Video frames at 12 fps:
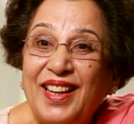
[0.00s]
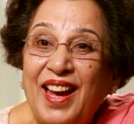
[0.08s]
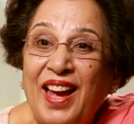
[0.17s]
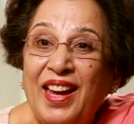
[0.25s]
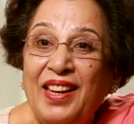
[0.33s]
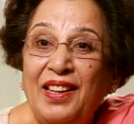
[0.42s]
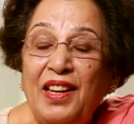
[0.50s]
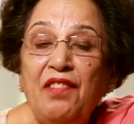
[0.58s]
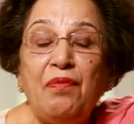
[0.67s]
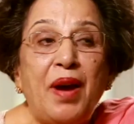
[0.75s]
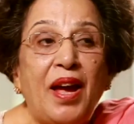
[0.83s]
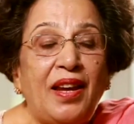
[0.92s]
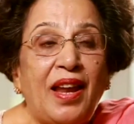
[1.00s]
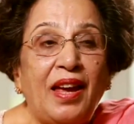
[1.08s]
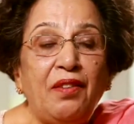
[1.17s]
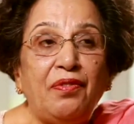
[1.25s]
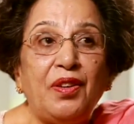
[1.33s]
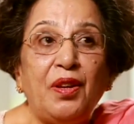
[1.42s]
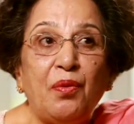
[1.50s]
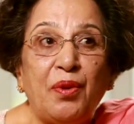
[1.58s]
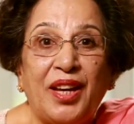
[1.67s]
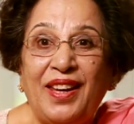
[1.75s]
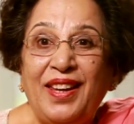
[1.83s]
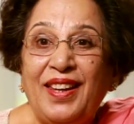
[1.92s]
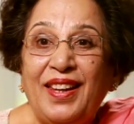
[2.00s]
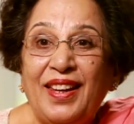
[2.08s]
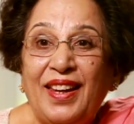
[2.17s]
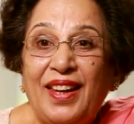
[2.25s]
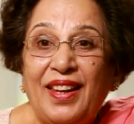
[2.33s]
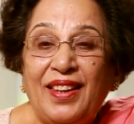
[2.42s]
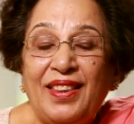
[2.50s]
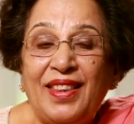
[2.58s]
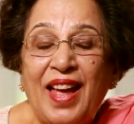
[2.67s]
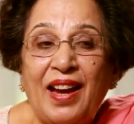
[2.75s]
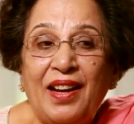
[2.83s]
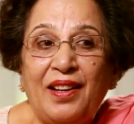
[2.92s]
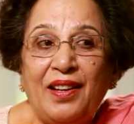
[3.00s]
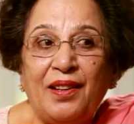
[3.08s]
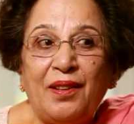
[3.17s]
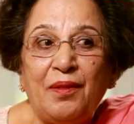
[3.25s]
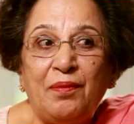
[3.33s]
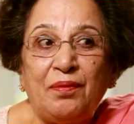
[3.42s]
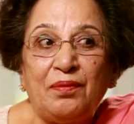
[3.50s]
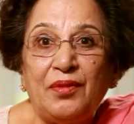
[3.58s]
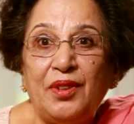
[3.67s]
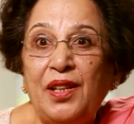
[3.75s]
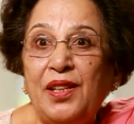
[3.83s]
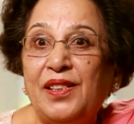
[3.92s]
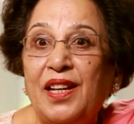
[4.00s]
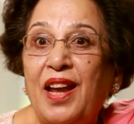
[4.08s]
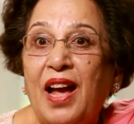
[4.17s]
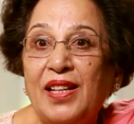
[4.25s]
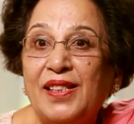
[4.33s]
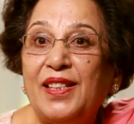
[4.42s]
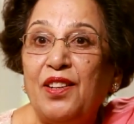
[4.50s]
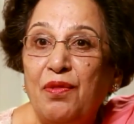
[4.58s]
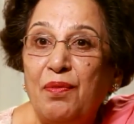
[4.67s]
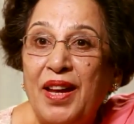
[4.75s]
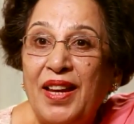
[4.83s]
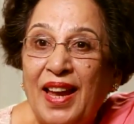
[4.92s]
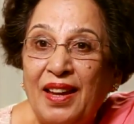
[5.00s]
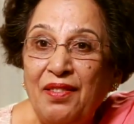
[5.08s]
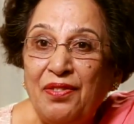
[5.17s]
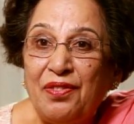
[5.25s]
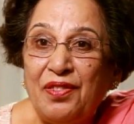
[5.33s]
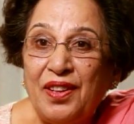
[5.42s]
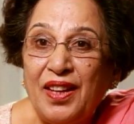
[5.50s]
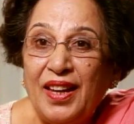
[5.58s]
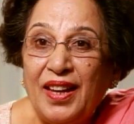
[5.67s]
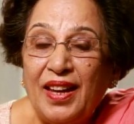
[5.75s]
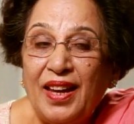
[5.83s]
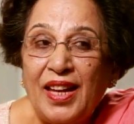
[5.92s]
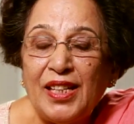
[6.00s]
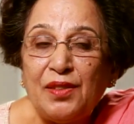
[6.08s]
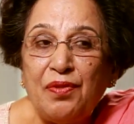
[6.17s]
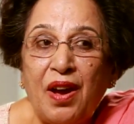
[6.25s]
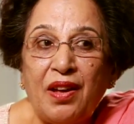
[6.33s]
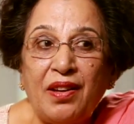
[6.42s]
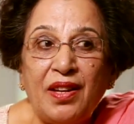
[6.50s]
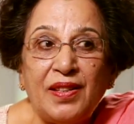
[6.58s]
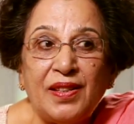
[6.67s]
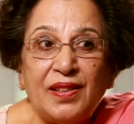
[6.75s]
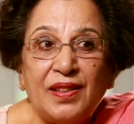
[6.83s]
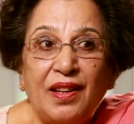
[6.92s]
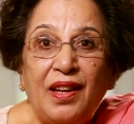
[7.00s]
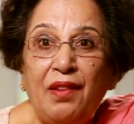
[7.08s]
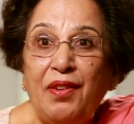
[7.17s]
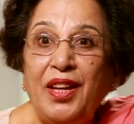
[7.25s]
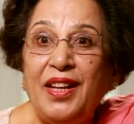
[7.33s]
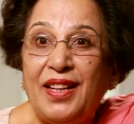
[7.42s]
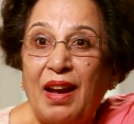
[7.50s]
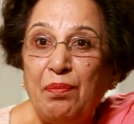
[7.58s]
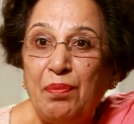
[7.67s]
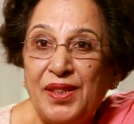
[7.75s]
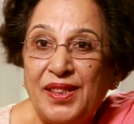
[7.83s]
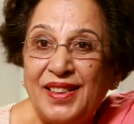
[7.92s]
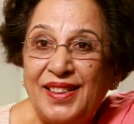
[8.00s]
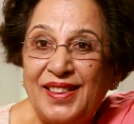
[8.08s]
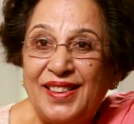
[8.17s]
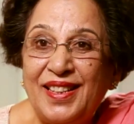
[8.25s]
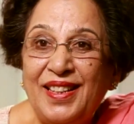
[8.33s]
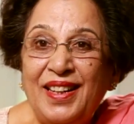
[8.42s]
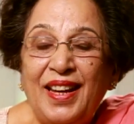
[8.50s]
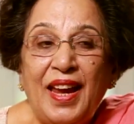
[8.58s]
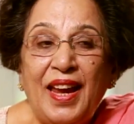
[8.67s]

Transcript: I live my life in a way that it's the last day of my life as far as living it up is concerned,